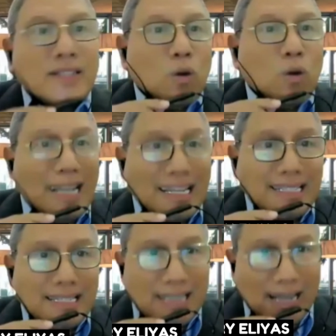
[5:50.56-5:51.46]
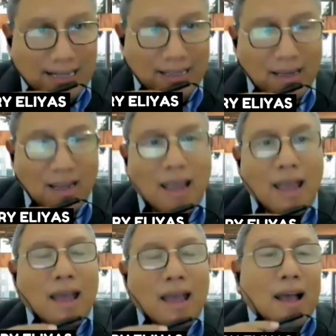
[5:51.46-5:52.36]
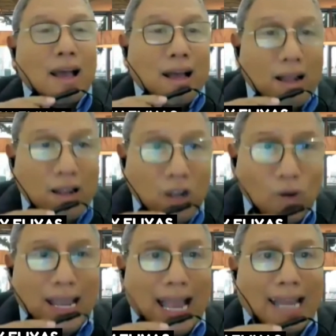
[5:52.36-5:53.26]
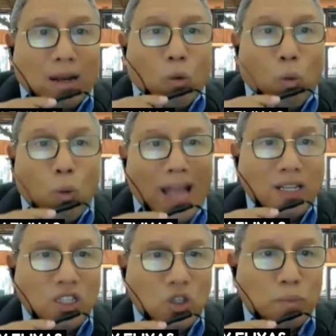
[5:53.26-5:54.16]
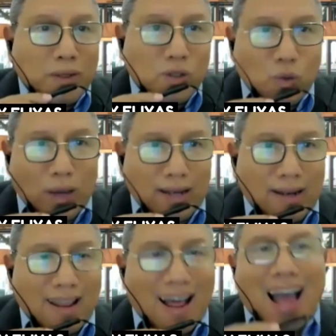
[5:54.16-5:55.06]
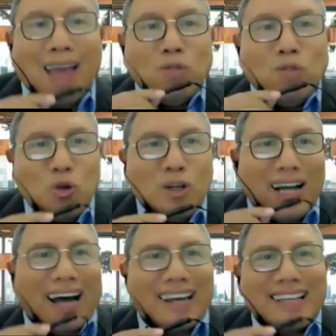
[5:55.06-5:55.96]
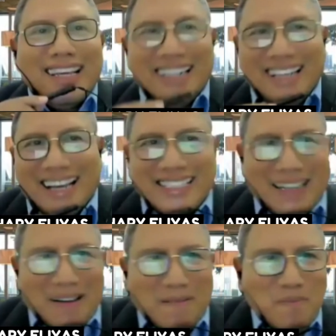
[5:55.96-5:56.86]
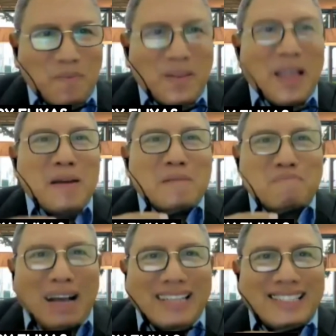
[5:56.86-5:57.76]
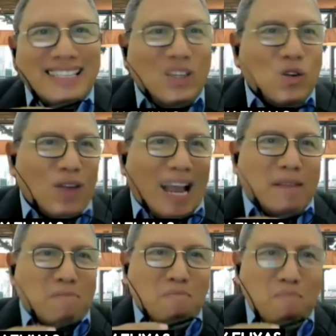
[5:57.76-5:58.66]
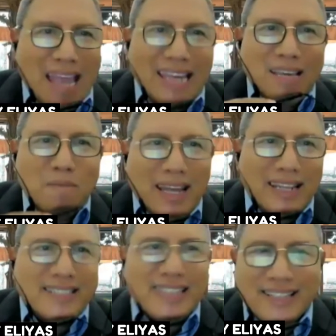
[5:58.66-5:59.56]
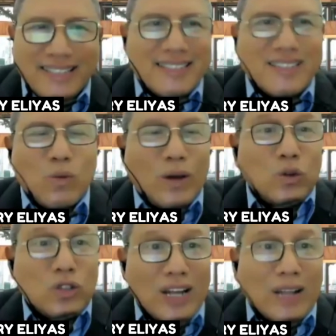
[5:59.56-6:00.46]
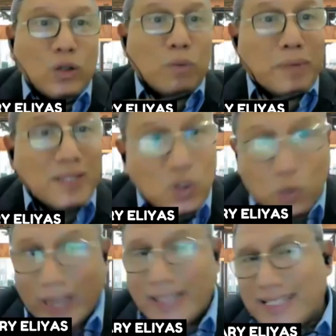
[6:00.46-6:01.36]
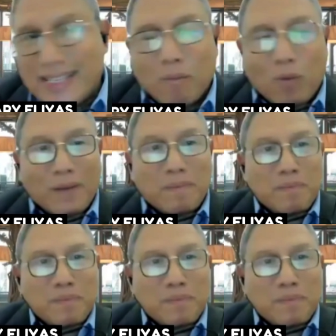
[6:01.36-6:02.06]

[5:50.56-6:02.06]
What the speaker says: So let's start. Look at when you persuade. I'm sure hari ini aja. Pasti you've had many chances where you tried to persuade someone.